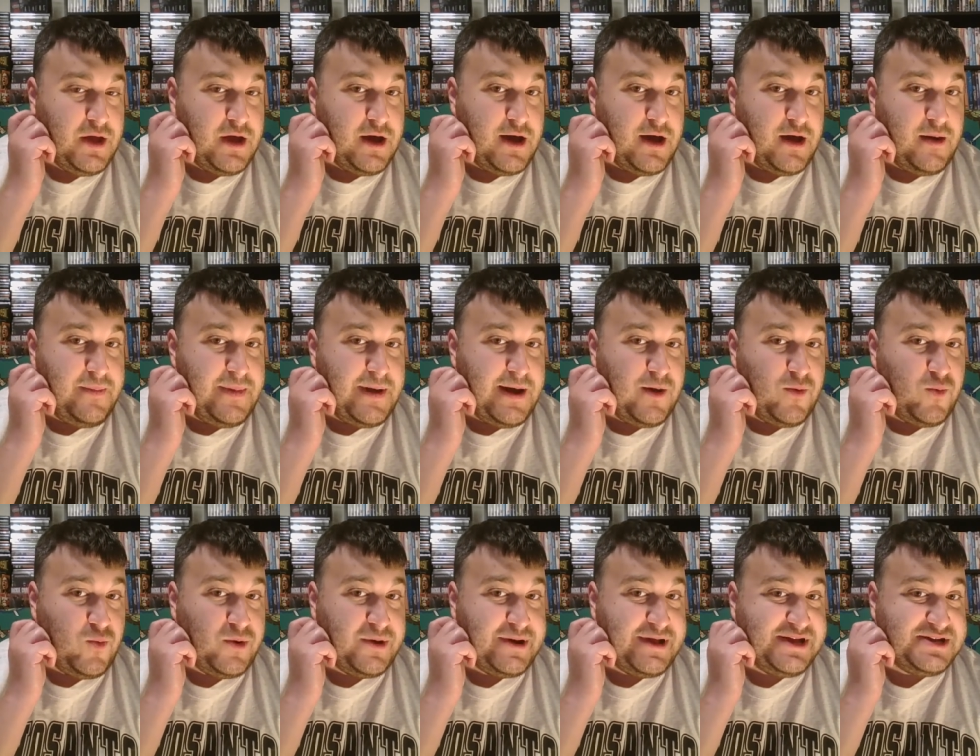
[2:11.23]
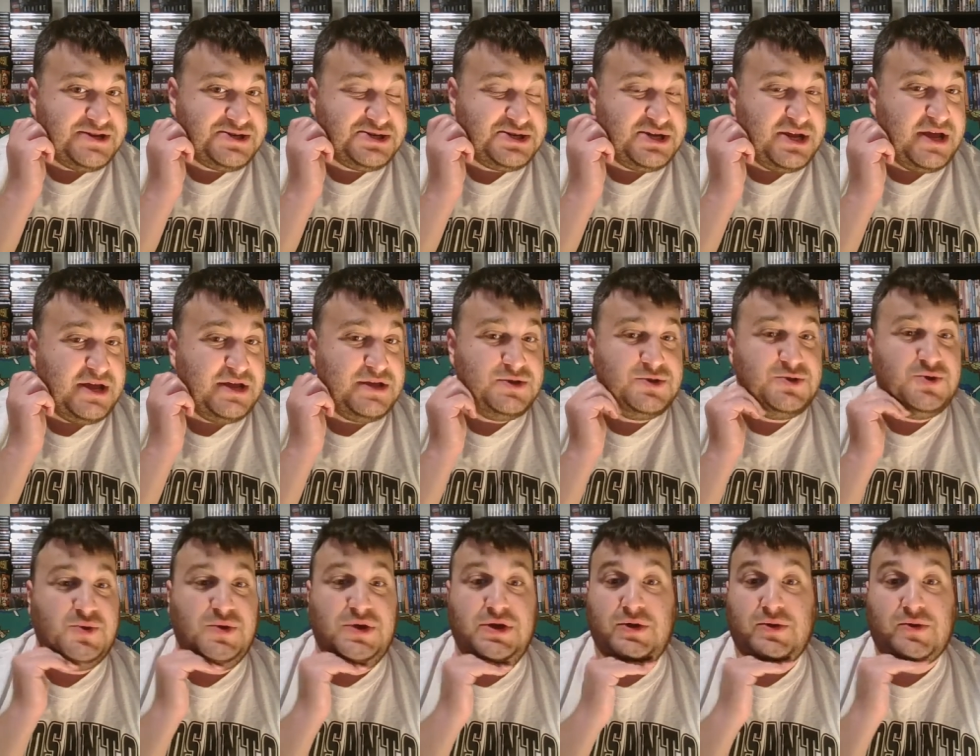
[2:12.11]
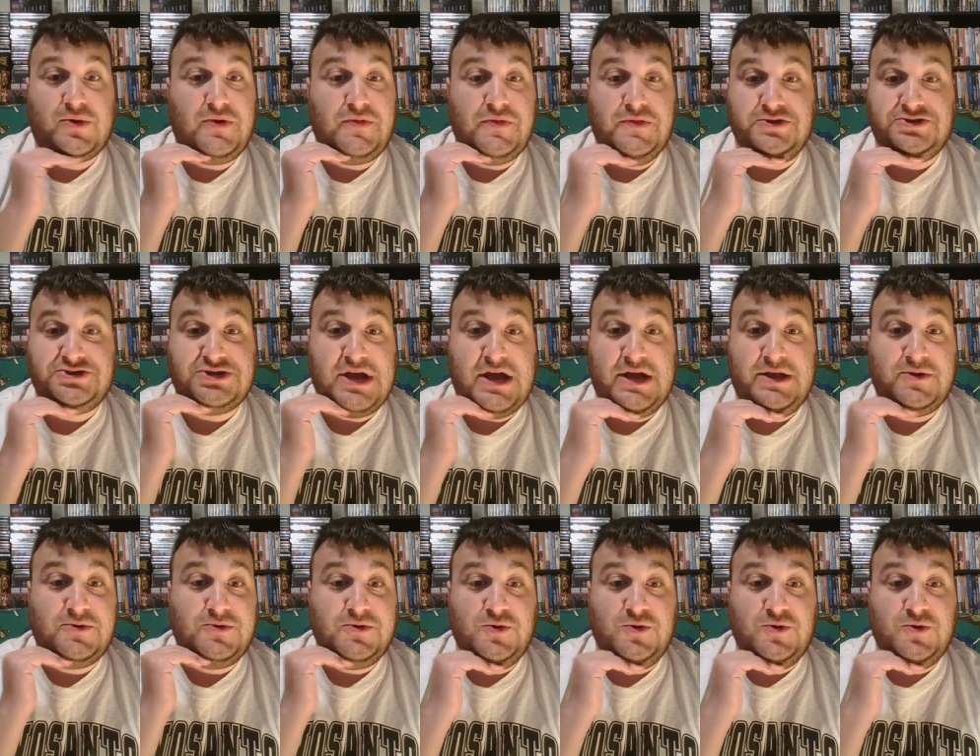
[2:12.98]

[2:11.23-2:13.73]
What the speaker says: about what I say and do here on the channel.